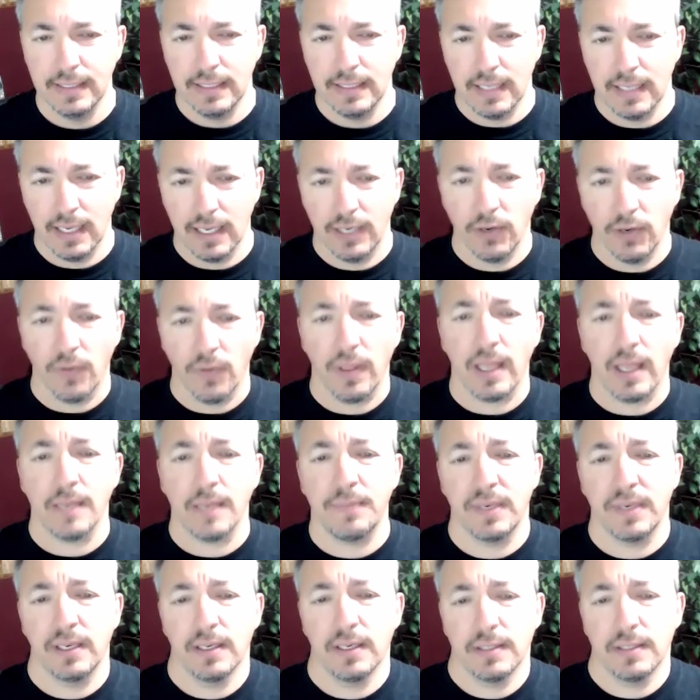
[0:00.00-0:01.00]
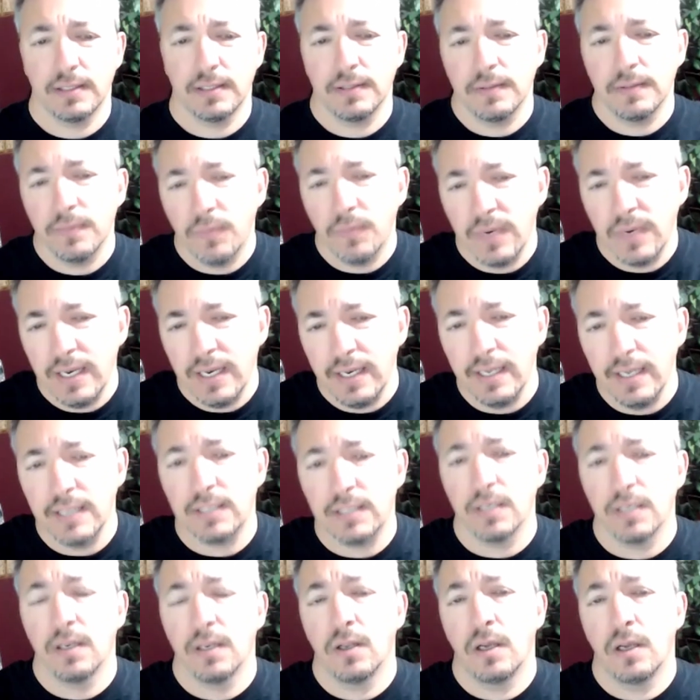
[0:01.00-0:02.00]
And I know that because we need
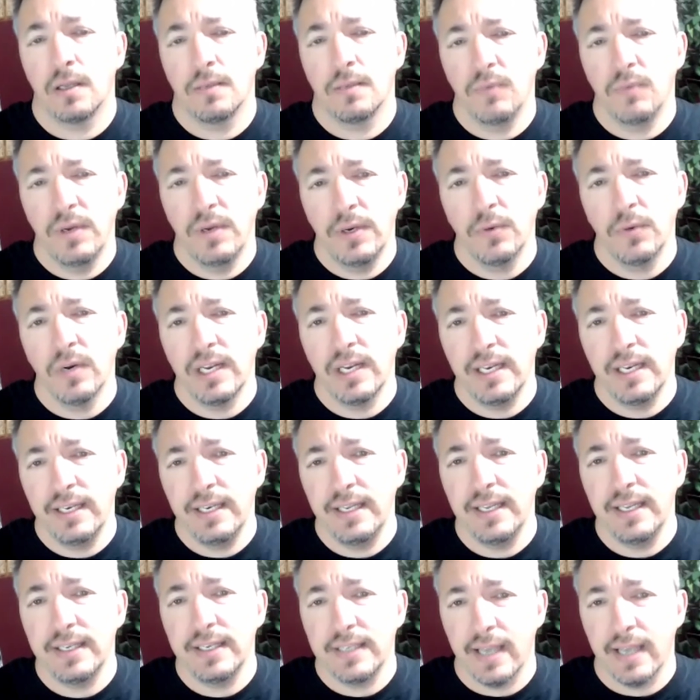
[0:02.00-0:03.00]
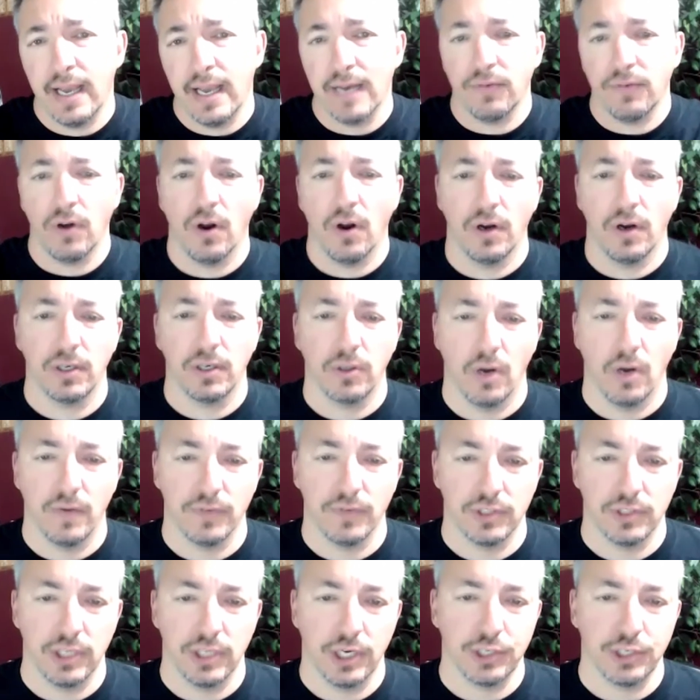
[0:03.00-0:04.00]
to we really need to have a hard
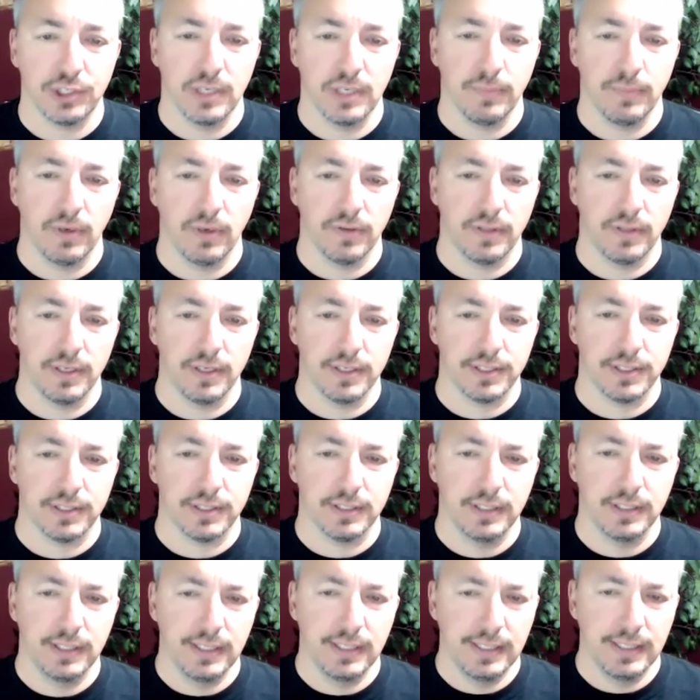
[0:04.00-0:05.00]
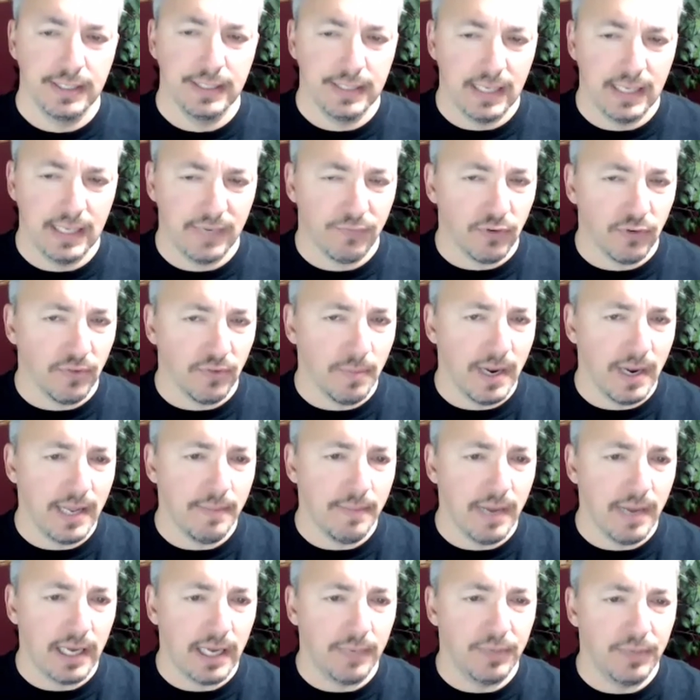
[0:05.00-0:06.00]
conversation about this. And for many
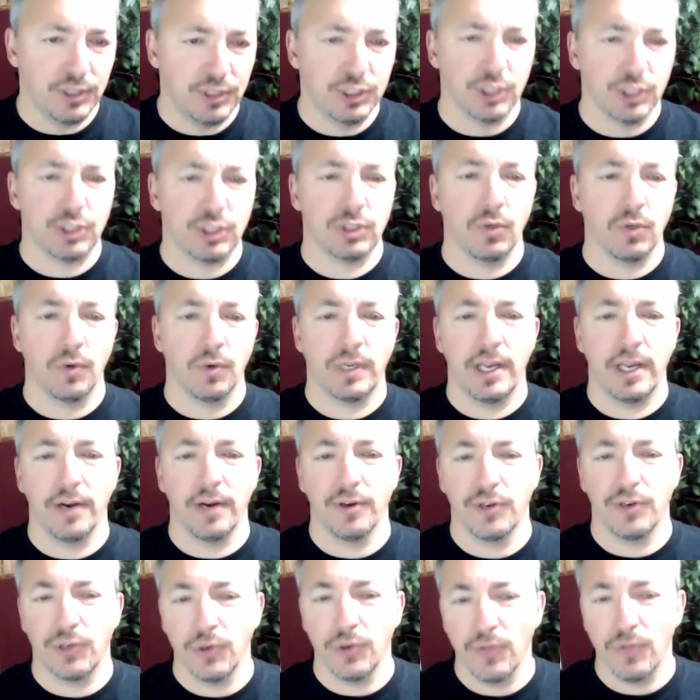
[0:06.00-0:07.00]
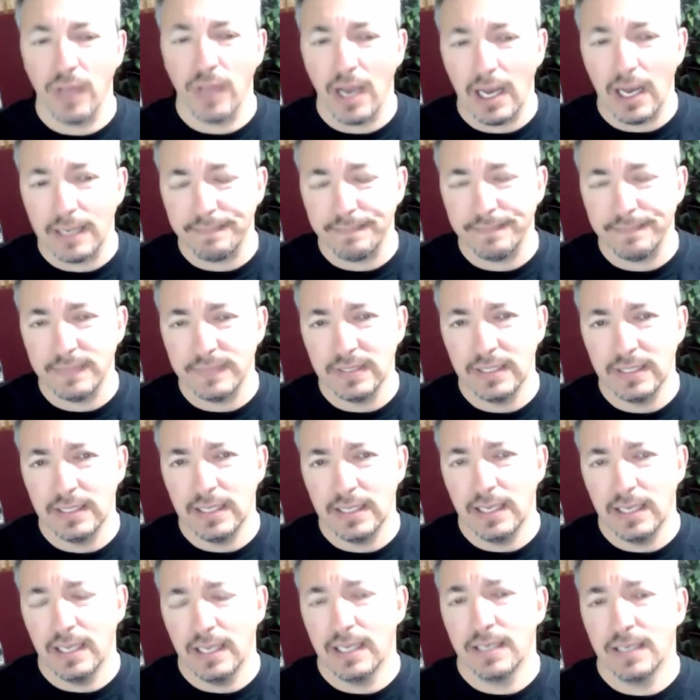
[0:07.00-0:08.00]
men, we just don't care to do that.
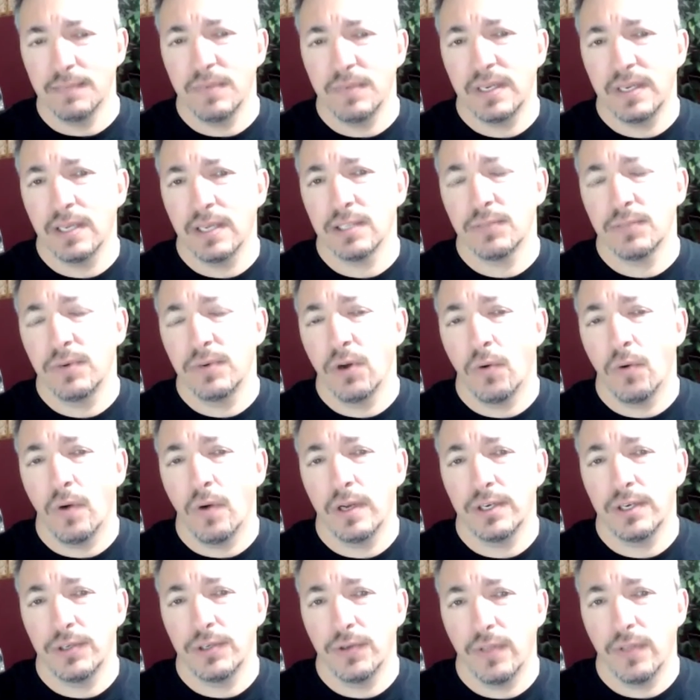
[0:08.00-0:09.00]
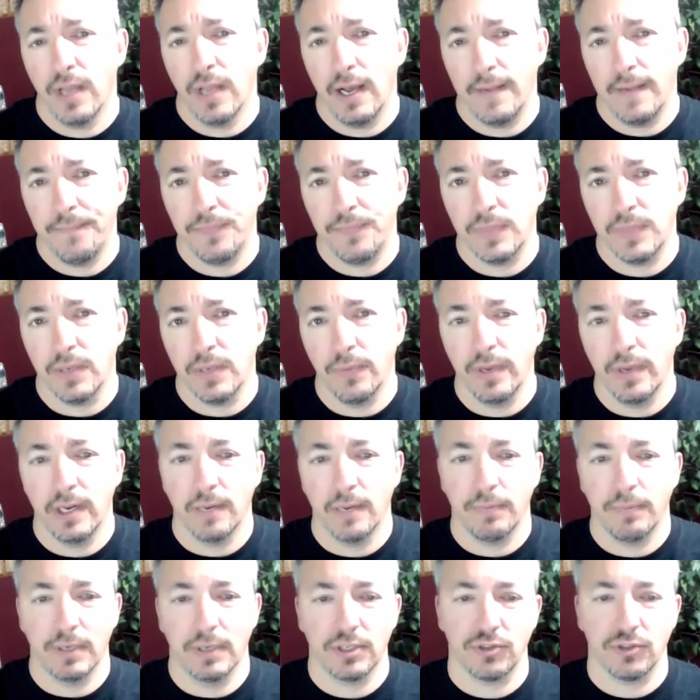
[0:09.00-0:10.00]
And then because we don't want to do that, we end
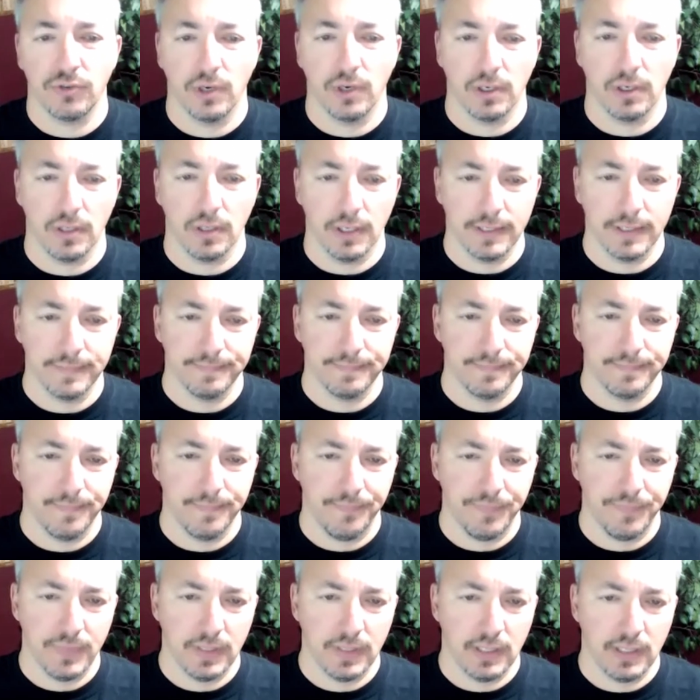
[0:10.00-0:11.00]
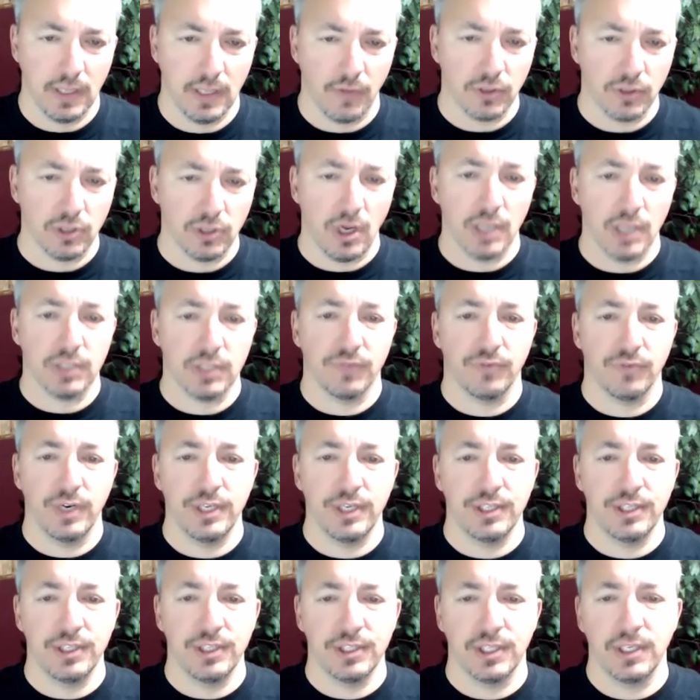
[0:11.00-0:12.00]
up by struggling. Now there's lots of
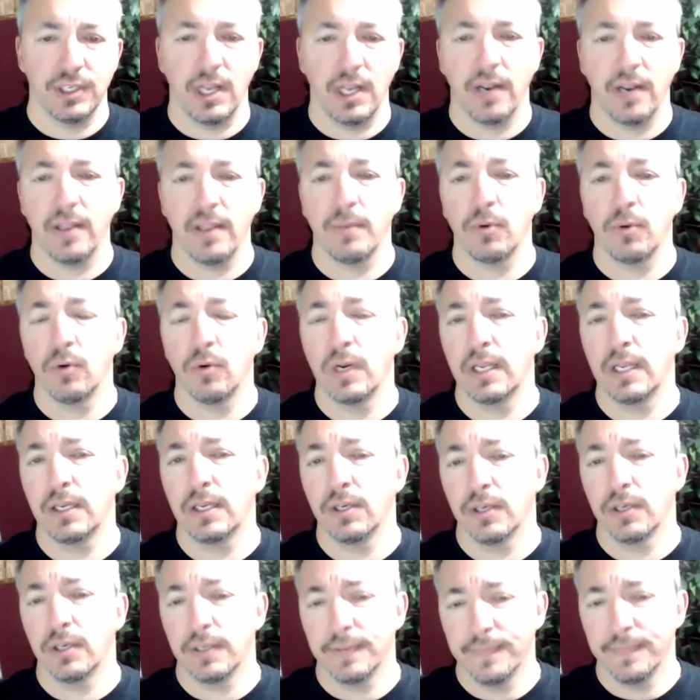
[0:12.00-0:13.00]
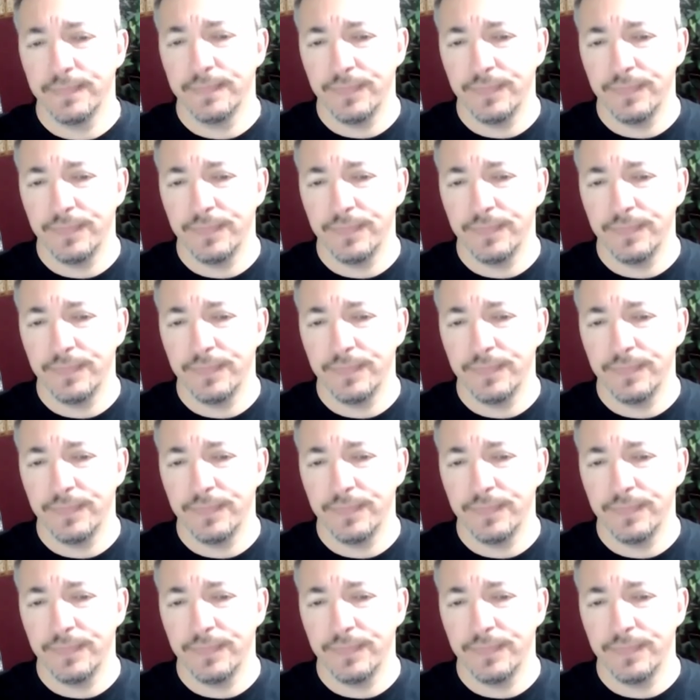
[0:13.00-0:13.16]
reasons and none of them are really good.